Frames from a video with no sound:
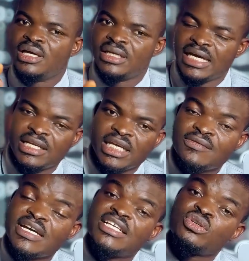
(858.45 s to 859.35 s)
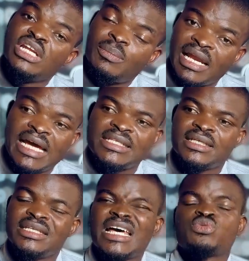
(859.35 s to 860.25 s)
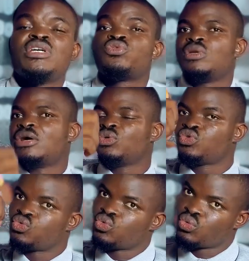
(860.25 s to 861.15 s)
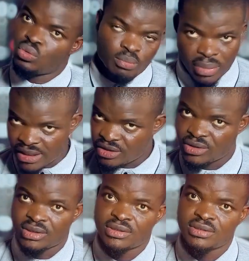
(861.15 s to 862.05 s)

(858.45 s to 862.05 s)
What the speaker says: Then if there is no NEPA light again, that means it will now go to battery.